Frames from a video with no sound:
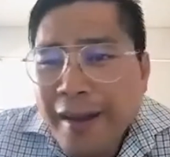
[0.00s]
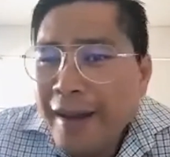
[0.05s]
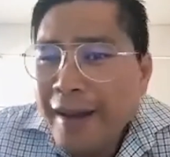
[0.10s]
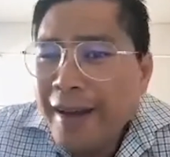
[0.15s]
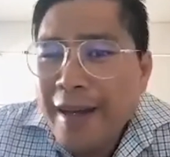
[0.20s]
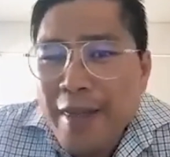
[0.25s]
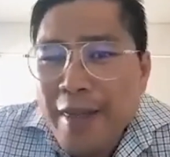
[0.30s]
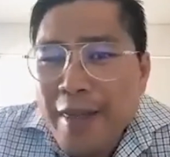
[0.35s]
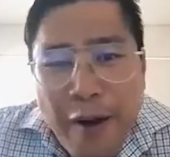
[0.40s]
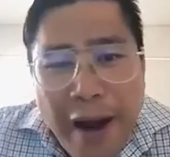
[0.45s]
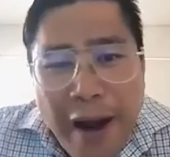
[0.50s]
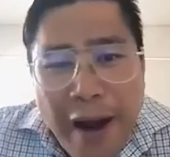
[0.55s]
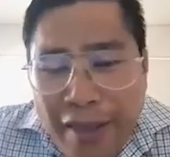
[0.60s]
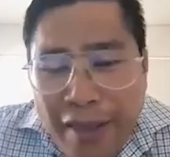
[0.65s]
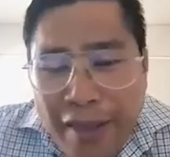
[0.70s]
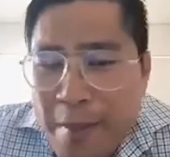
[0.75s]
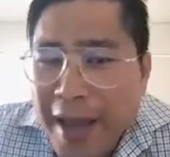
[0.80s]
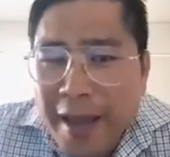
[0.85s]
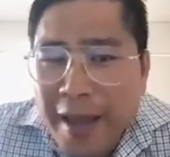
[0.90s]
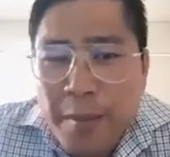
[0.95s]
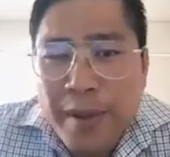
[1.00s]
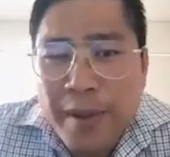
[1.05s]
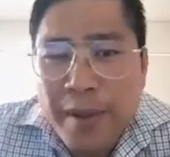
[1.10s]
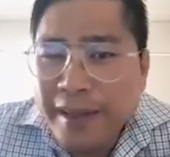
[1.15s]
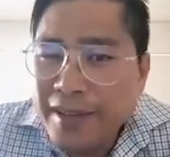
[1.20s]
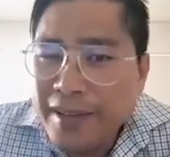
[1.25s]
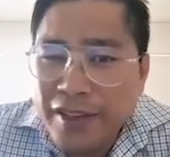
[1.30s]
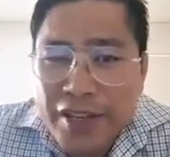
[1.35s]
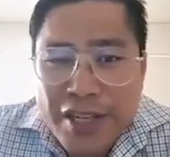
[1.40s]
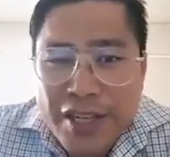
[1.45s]
They're out there making big
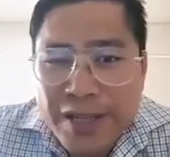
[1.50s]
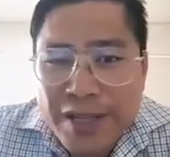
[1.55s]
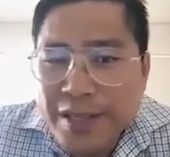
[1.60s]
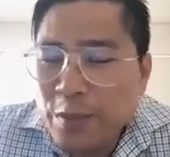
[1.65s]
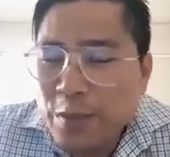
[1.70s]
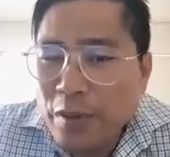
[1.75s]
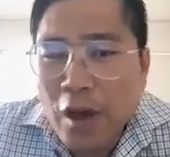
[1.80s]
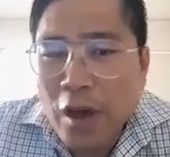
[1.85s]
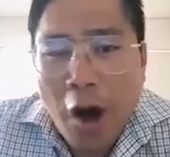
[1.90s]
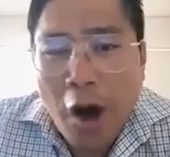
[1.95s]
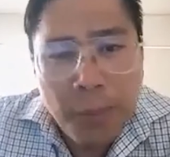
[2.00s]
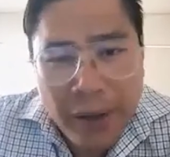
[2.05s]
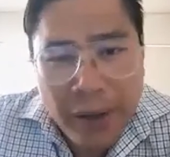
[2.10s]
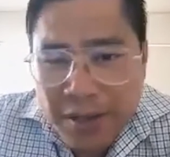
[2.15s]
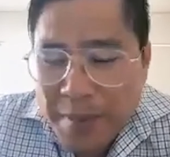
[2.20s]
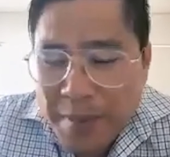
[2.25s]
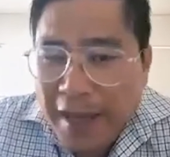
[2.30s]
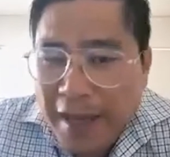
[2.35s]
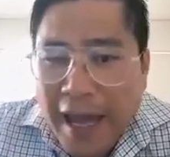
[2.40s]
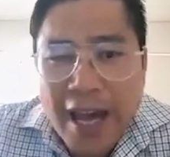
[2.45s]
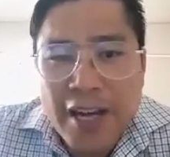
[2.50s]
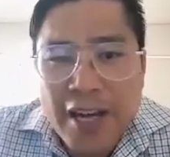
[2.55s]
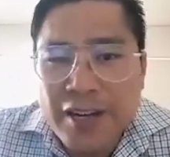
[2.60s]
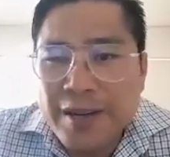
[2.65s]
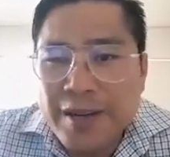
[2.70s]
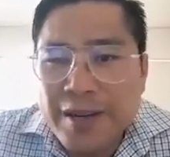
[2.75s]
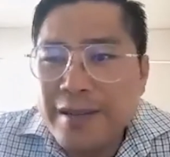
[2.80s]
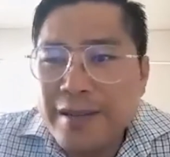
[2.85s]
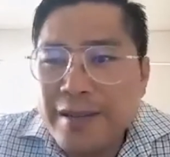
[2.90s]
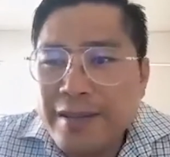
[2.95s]
decisions with complex
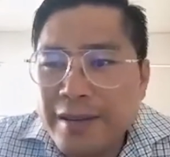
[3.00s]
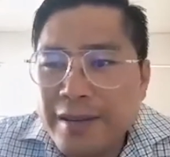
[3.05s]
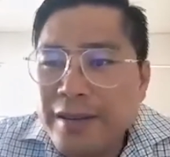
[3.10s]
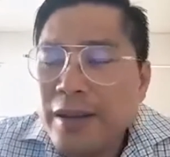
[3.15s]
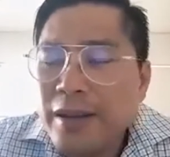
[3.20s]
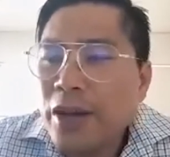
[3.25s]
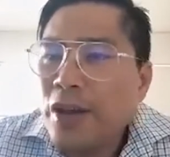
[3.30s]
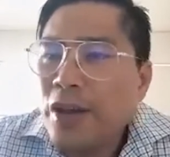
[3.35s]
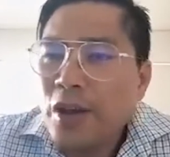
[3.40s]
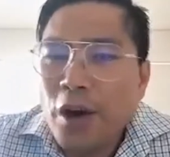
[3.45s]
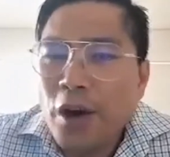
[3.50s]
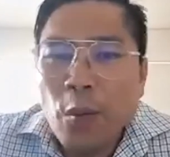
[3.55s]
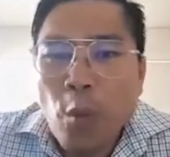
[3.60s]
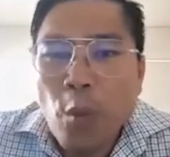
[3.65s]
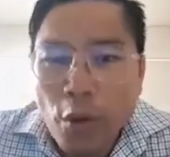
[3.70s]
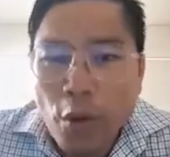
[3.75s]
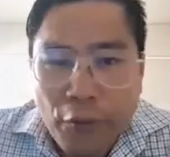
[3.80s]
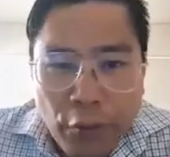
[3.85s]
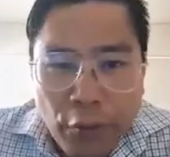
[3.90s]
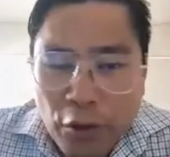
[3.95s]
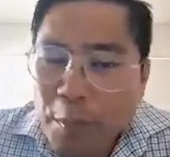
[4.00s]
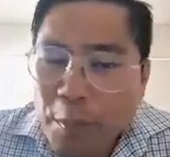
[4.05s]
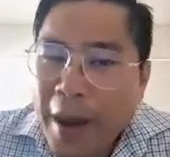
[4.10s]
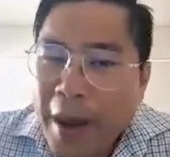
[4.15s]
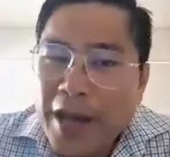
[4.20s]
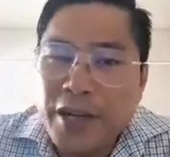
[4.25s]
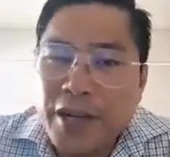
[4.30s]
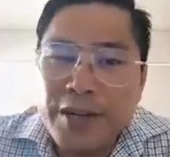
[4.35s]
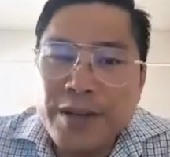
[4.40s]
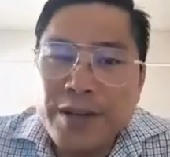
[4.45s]
medications and a ward full of
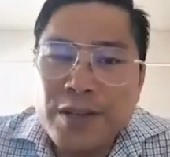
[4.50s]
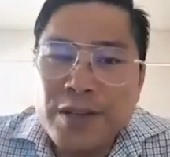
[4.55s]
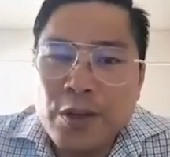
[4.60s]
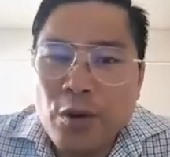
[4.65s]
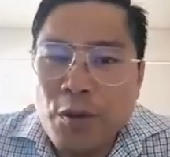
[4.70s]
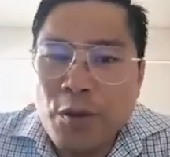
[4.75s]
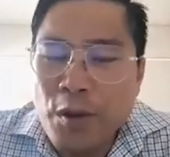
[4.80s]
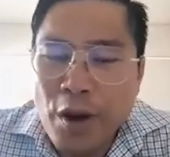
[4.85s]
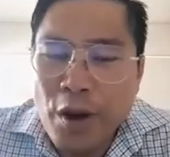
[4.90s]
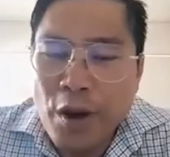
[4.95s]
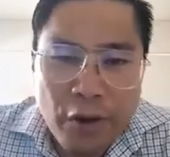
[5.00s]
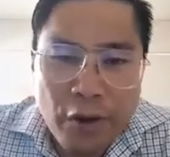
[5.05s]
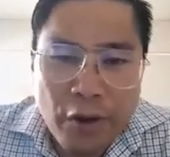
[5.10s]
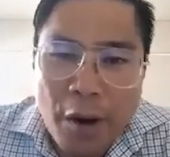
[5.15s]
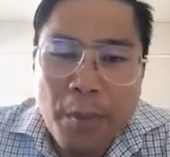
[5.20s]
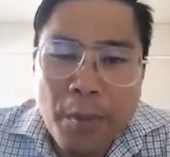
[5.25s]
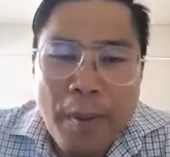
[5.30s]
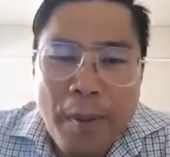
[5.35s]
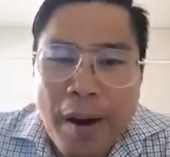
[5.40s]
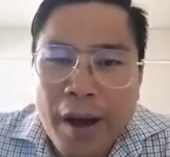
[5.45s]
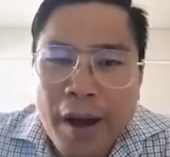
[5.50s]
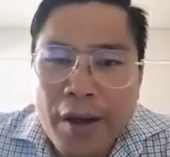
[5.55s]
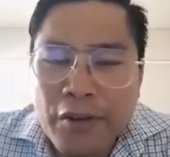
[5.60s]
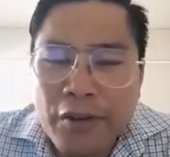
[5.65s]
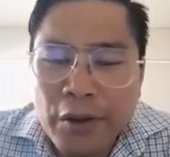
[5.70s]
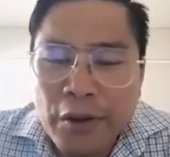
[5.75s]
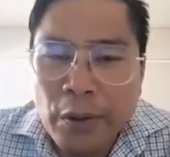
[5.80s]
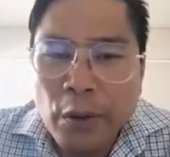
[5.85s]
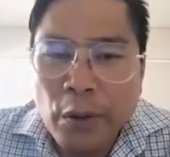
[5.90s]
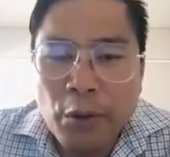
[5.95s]
patients who are immunocompromised and
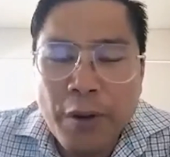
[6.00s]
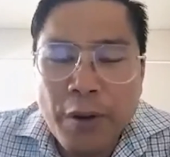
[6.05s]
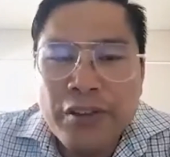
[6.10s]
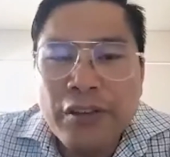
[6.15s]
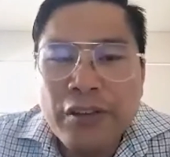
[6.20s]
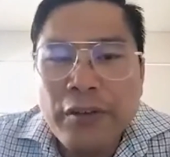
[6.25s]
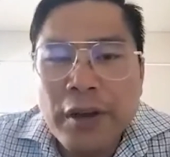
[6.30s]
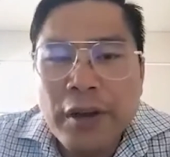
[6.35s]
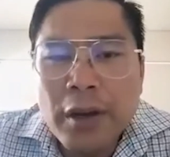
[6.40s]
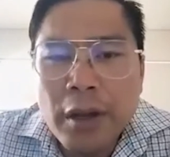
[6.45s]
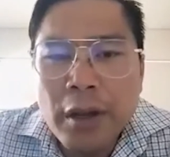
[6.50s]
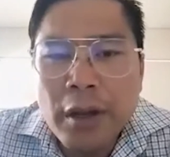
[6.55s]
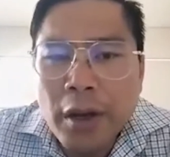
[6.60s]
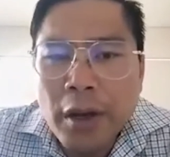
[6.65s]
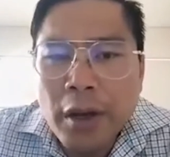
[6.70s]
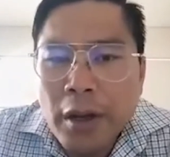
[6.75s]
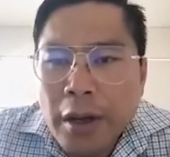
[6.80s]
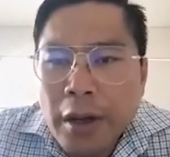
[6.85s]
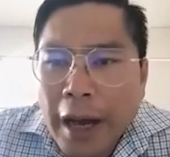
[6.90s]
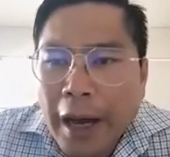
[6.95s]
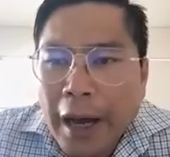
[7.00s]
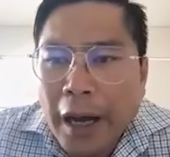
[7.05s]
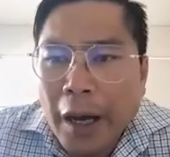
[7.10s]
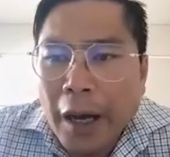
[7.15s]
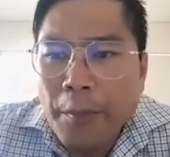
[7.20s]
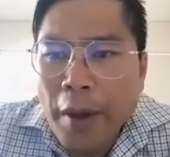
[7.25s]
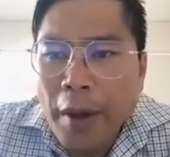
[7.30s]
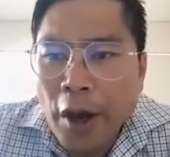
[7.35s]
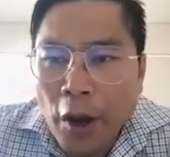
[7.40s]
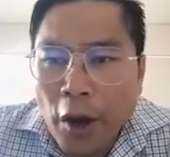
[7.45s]
all the rest of it.
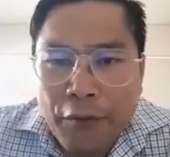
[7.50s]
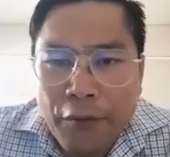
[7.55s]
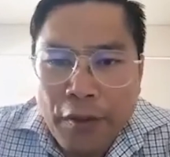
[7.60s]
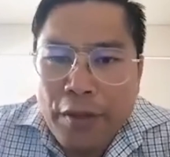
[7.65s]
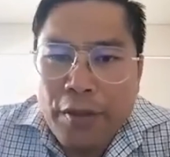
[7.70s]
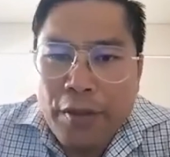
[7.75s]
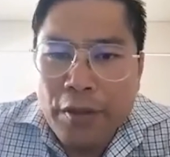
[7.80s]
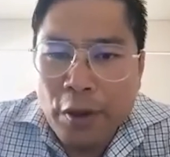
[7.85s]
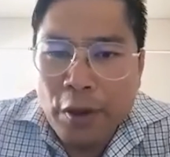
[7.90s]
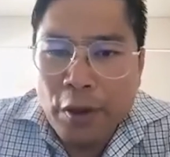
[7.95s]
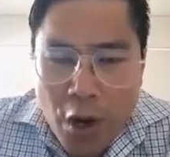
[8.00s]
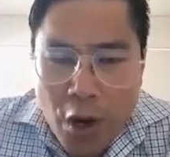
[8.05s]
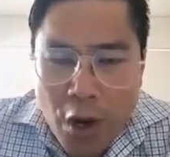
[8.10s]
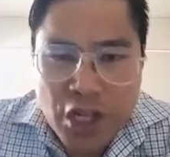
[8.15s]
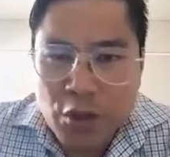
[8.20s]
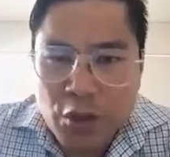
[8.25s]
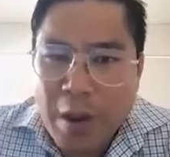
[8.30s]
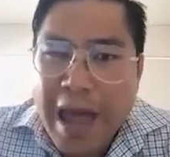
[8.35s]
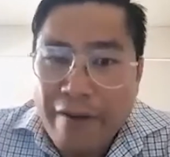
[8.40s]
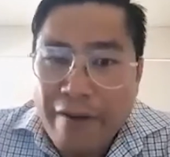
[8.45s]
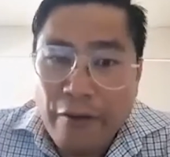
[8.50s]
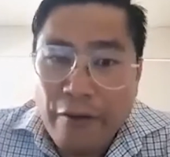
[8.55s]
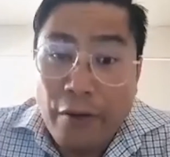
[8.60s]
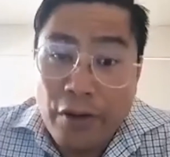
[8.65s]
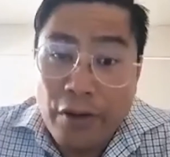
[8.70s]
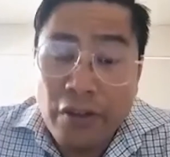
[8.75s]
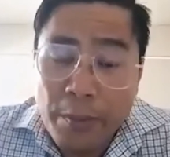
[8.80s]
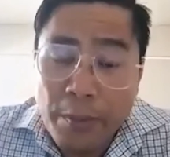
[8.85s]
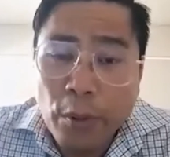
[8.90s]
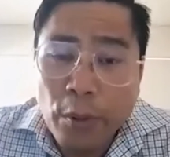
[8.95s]
And often the questions we have are very
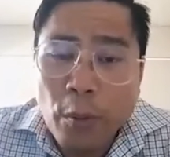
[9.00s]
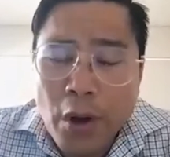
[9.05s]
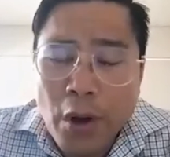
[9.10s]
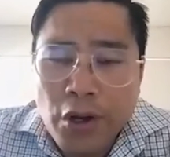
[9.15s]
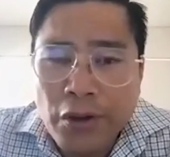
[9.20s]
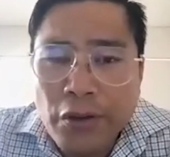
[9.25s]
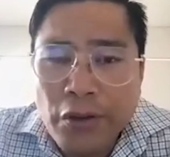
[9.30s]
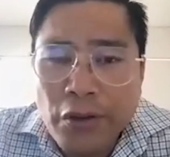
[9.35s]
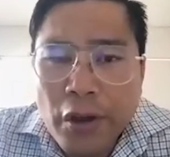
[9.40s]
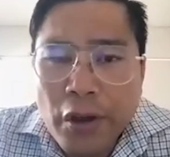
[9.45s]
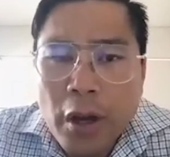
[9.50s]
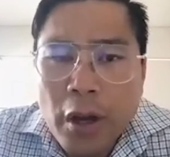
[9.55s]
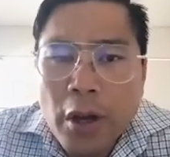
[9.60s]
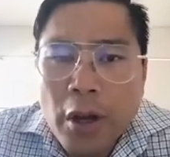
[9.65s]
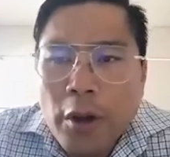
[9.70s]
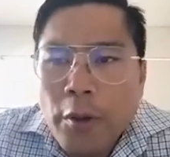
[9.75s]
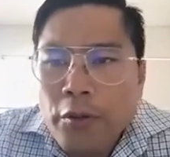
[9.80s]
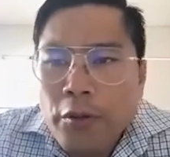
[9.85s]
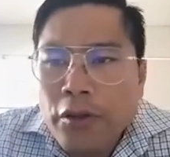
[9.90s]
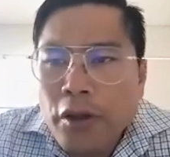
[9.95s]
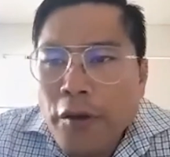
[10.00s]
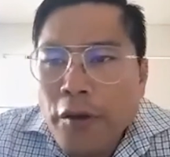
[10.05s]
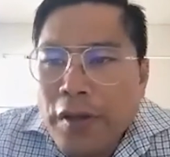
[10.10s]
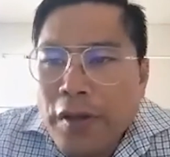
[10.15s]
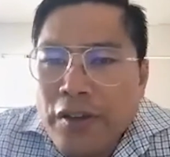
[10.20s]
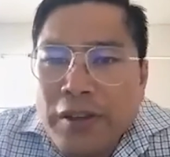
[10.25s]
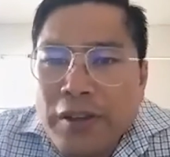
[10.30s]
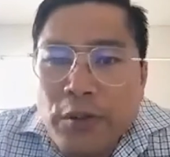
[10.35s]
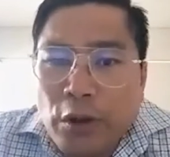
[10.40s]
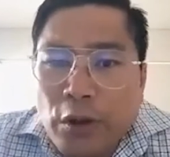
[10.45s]
simple questions. So if there's
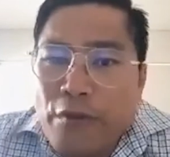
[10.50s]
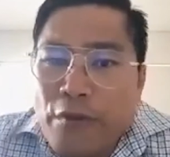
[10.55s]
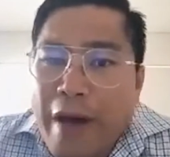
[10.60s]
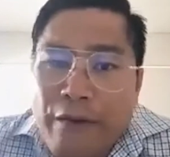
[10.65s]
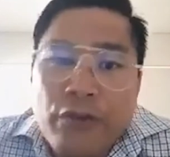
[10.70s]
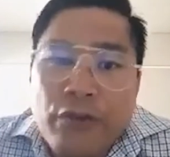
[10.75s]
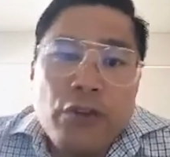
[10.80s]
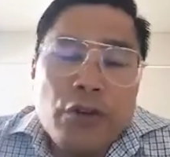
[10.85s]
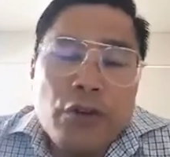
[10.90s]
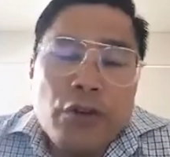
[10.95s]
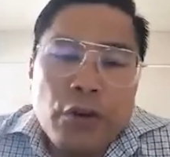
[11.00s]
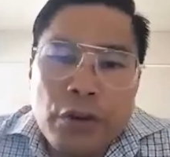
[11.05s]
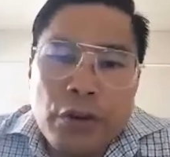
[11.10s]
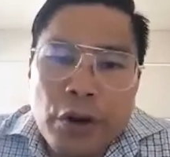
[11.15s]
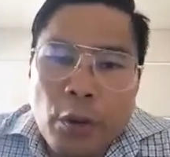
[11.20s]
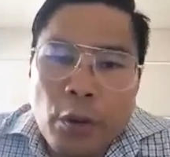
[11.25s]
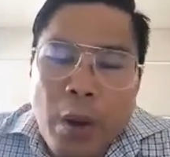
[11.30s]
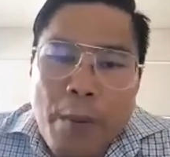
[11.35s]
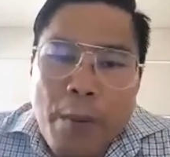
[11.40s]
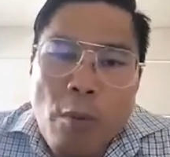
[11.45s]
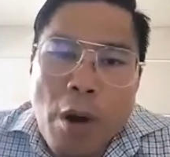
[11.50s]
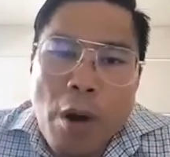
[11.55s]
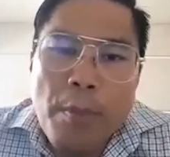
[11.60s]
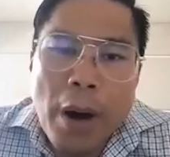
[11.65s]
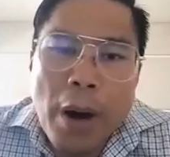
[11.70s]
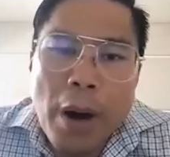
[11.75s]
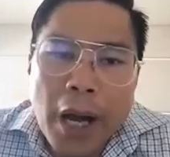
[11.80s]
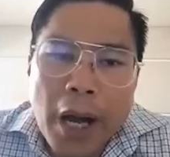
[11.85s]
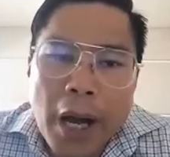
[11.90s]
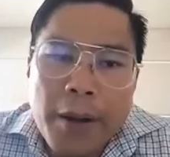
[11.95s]
some sort of avenue,
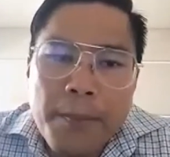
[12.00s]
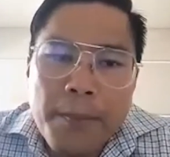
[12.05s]
whereby